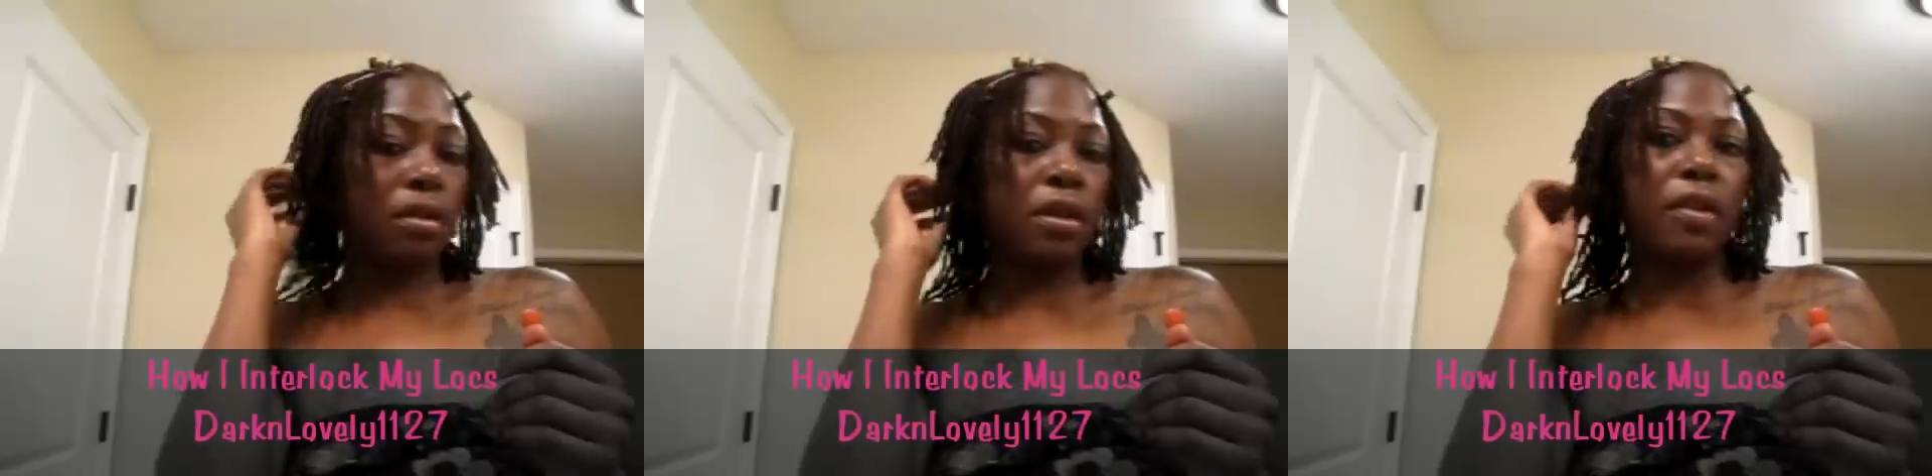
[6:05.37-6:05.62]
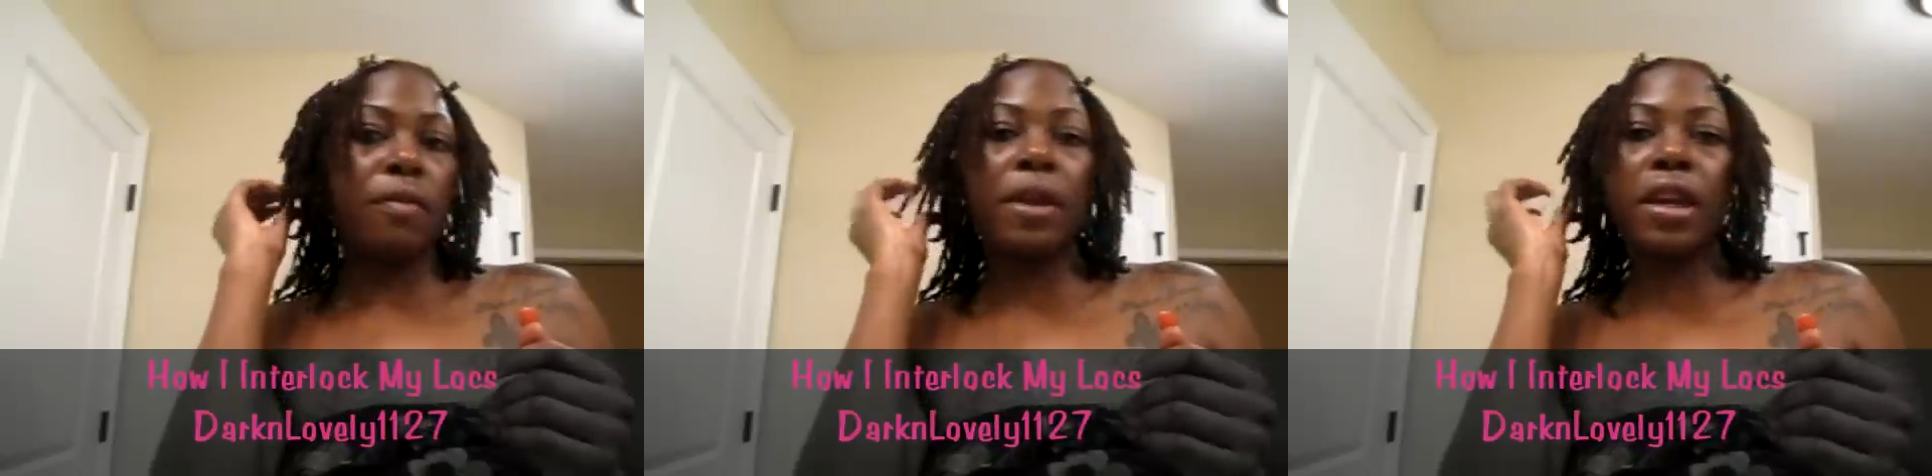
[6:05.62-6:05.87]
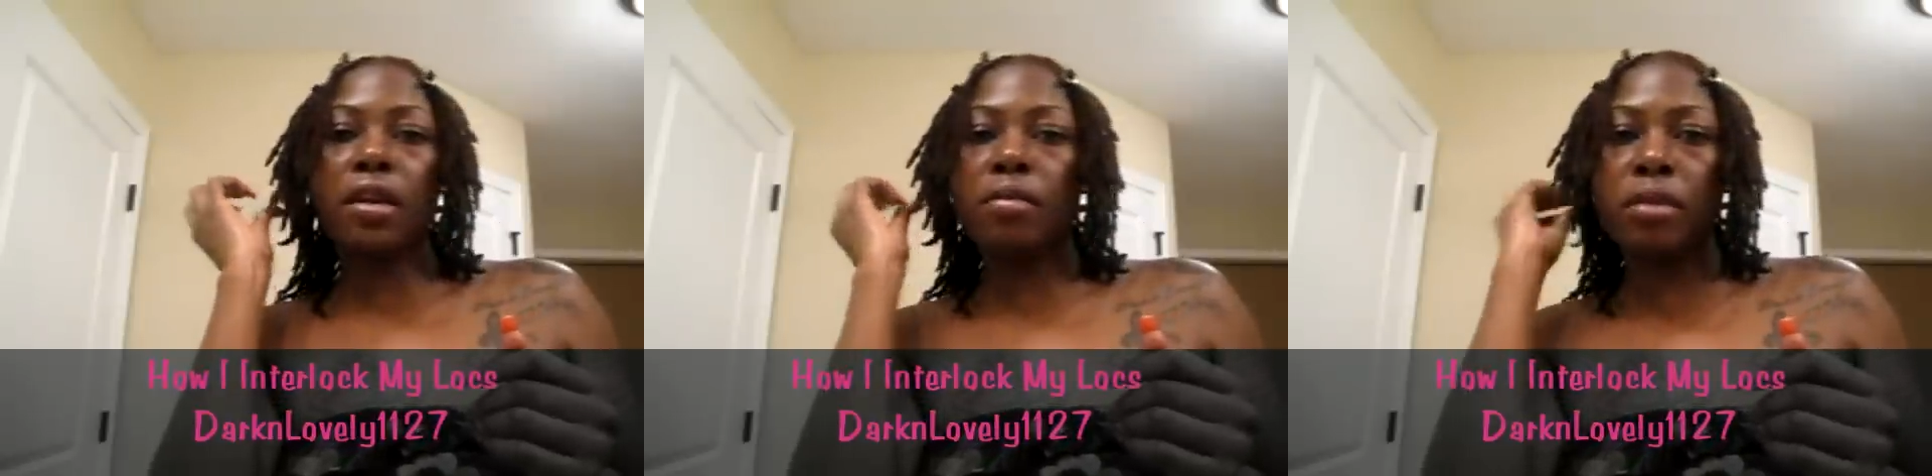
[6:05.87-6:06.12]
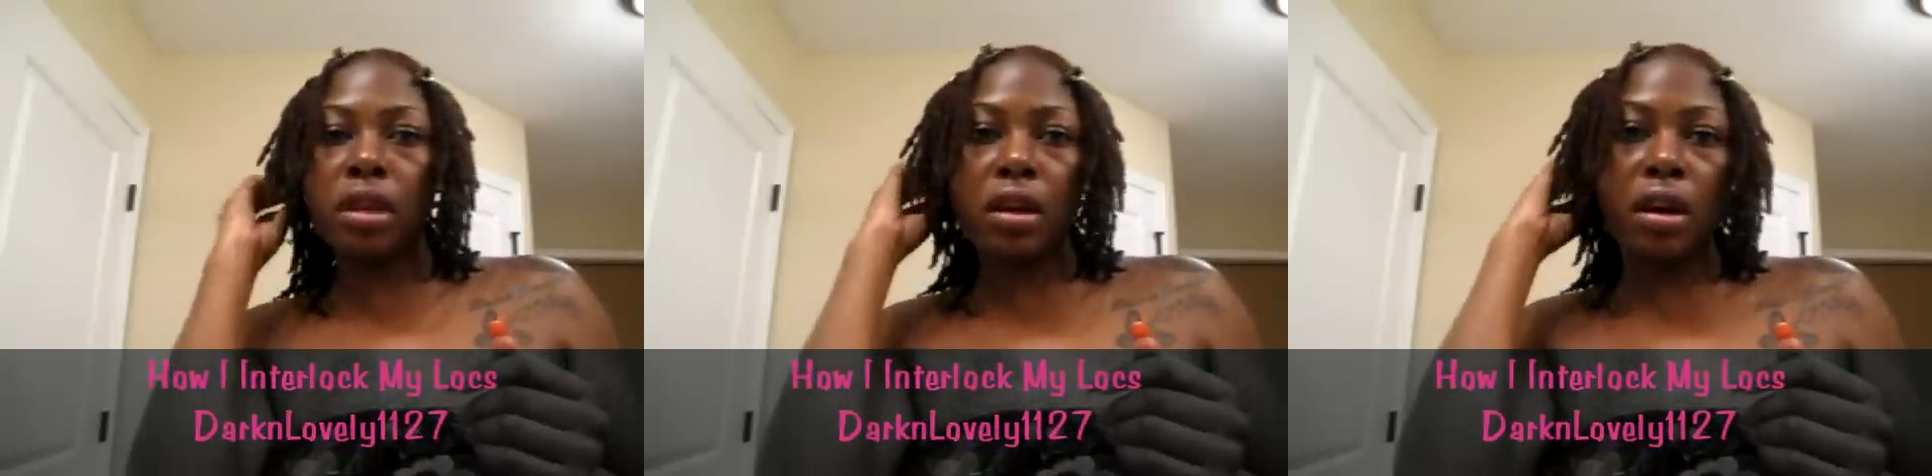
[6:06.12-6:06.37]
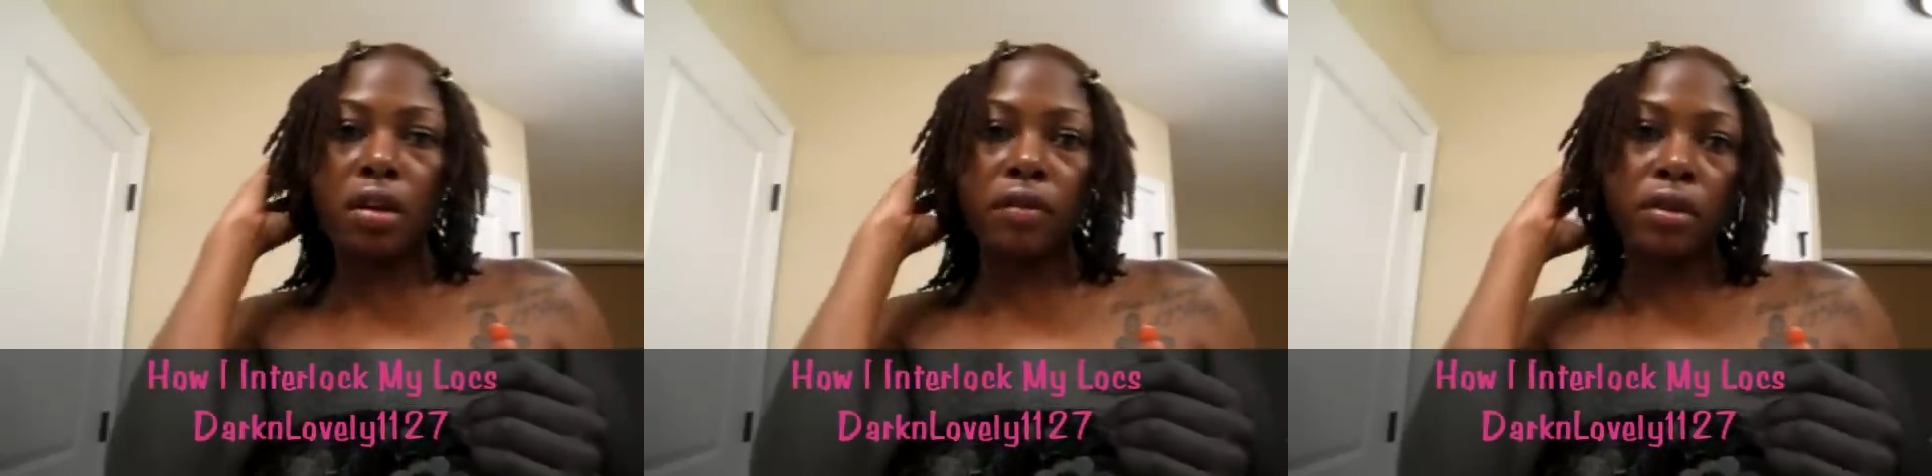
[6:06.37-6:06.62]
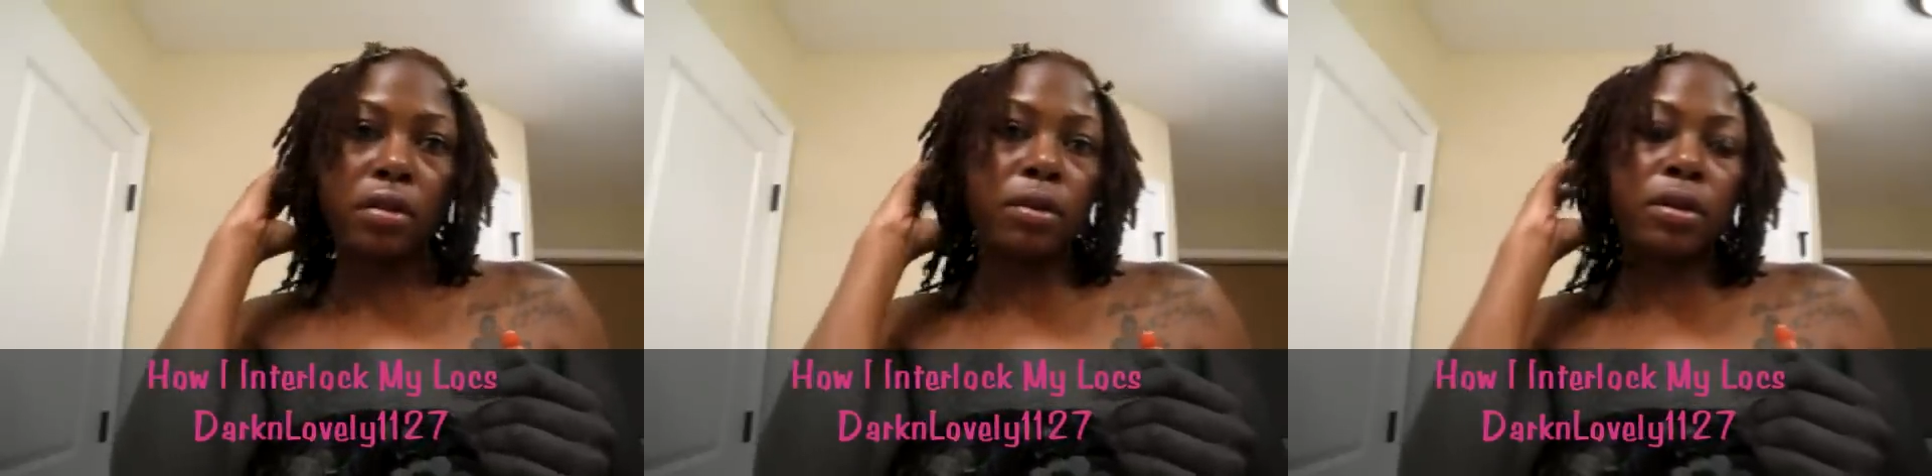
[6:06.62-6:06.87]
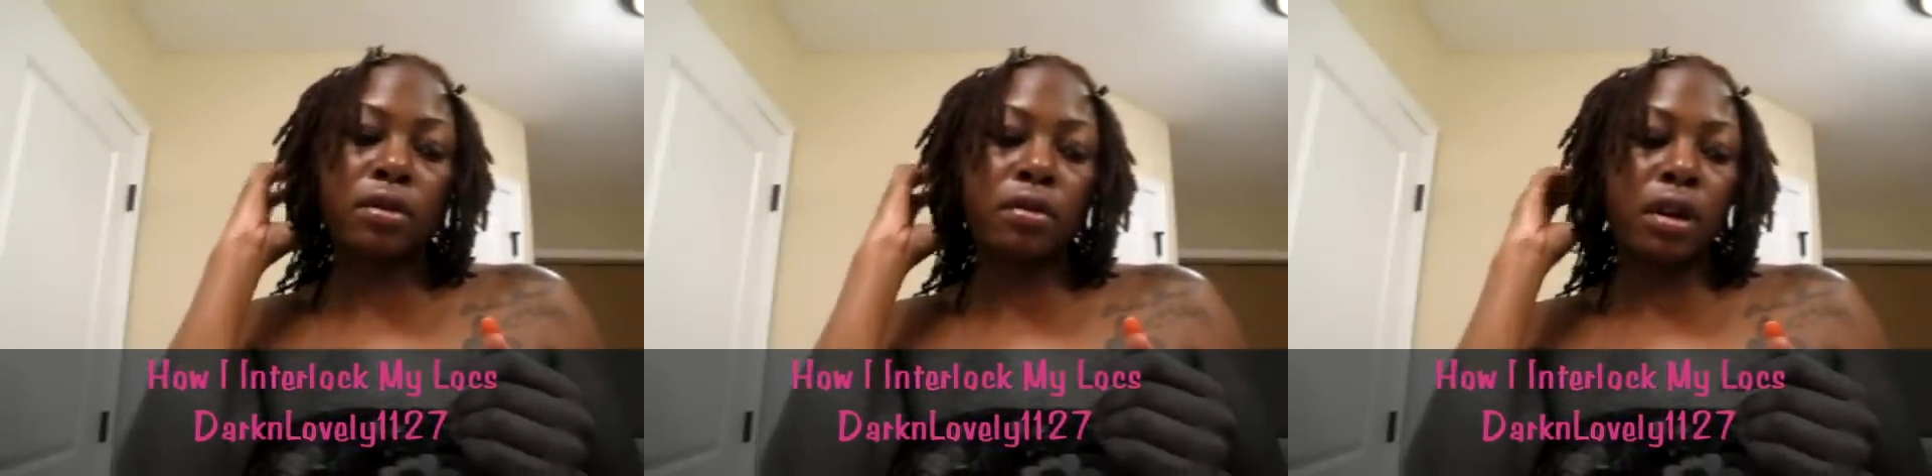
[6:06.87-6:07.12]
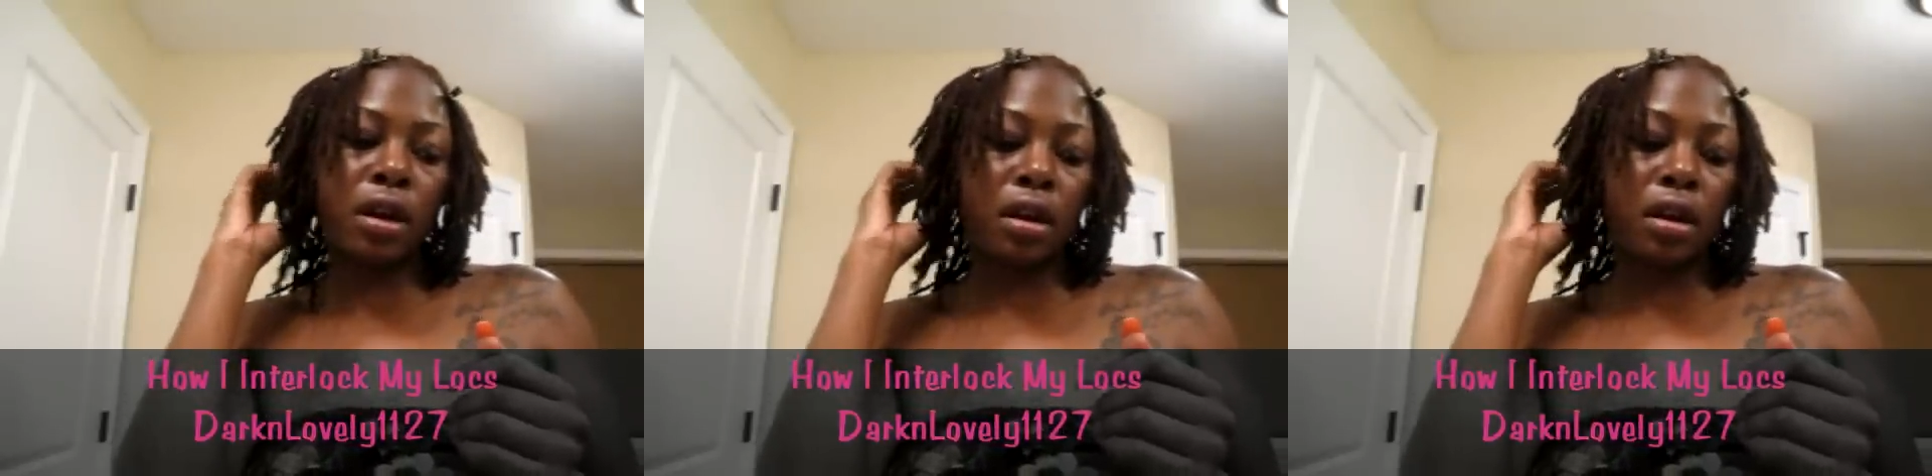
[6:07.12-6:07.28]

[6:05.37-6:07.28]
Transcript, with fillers: is making me comfortable.